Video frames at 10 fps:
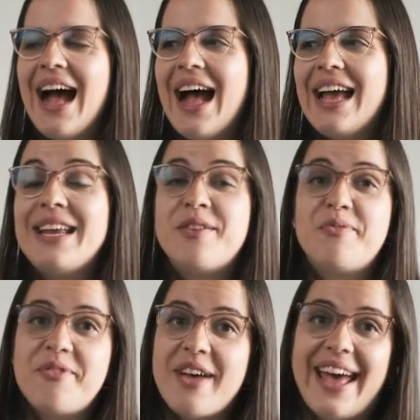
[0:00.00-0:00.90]
In
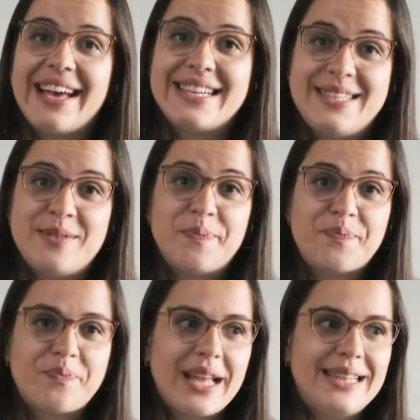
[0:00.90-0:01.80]
fact,
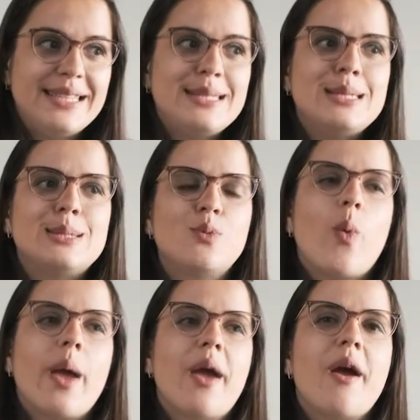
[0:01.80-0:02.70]
this is
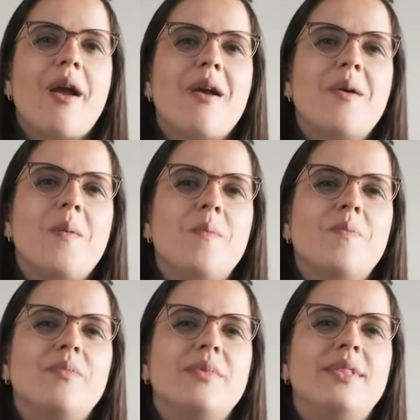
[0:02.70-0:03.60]
where
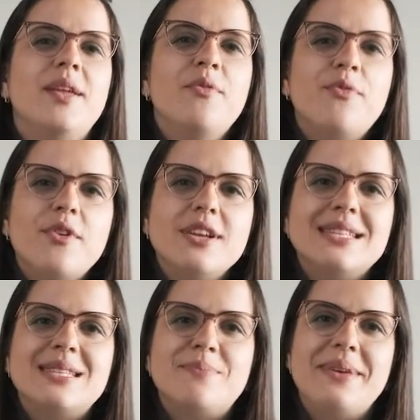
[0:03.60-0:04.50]

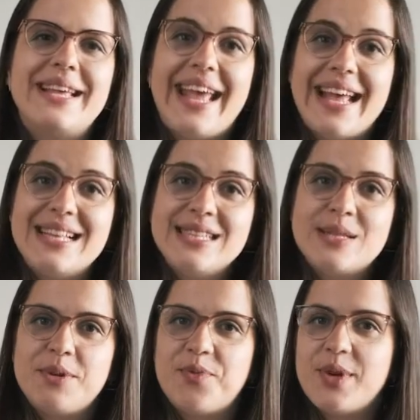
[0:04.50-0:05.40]
difference begins
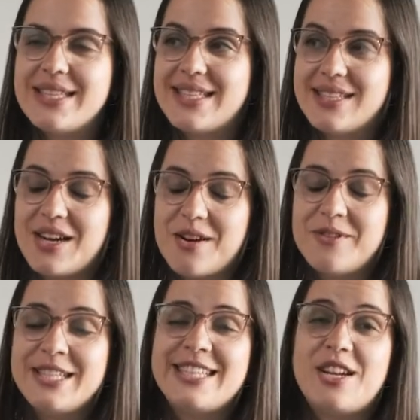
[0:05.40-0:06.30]
between
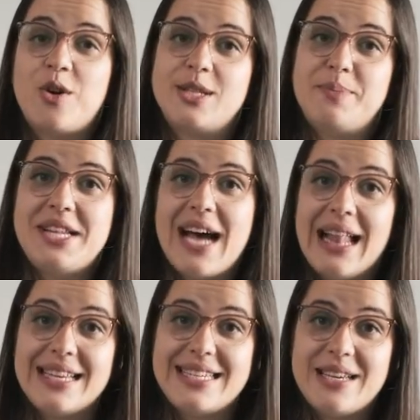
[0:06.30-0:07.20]
service and
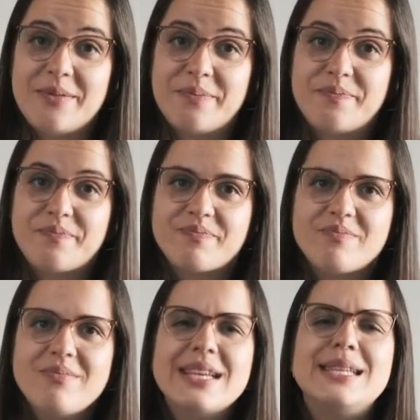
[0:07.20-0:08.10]
hospitality.
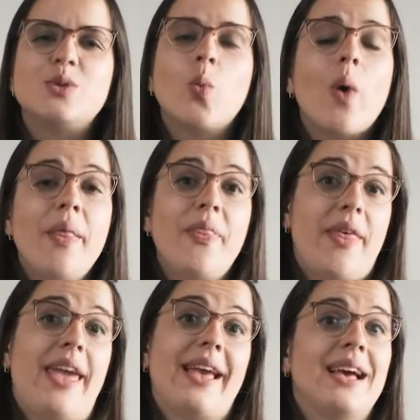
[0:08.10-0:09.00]
It's one
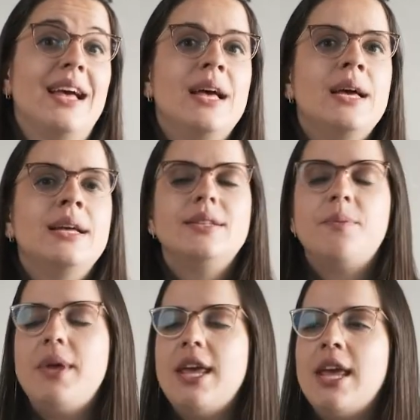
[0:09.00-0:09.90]
thing to
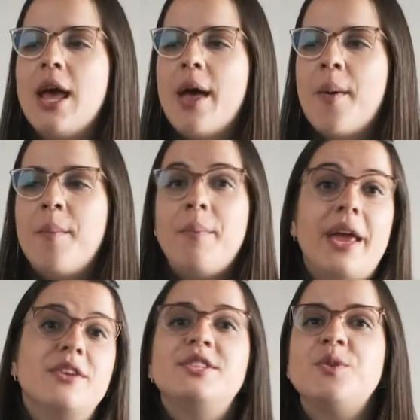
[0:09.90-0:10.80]
be
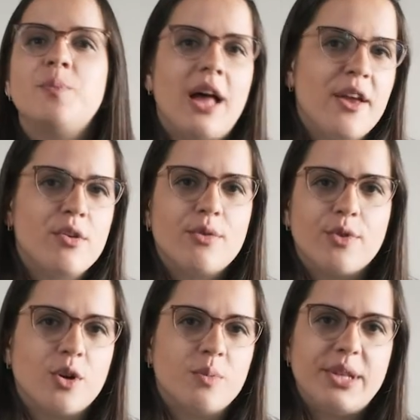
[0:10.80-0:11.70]
mere supplier of
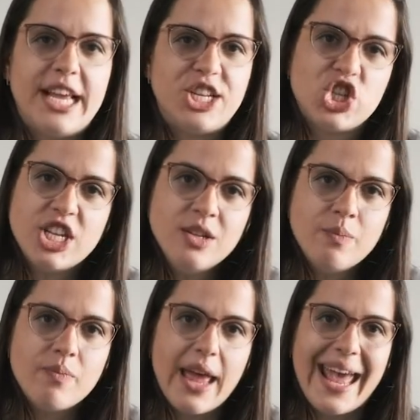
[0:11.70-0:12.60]
accommodation
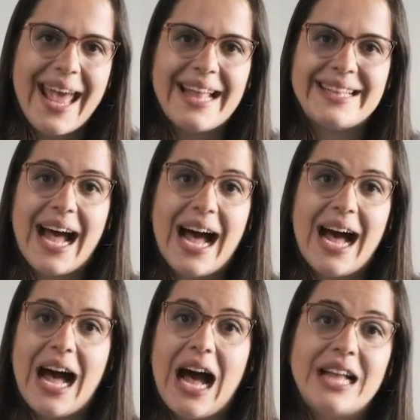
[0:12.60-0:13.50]
and
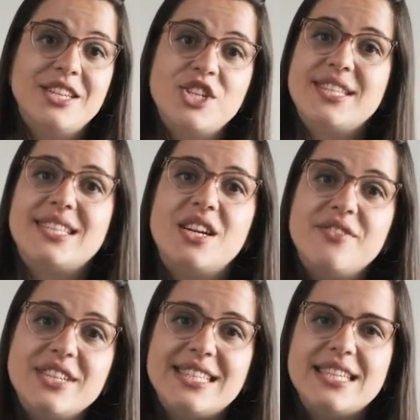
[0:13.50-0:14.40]
other
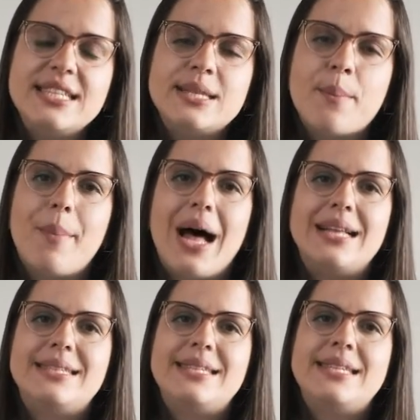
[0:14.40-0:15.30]
services, but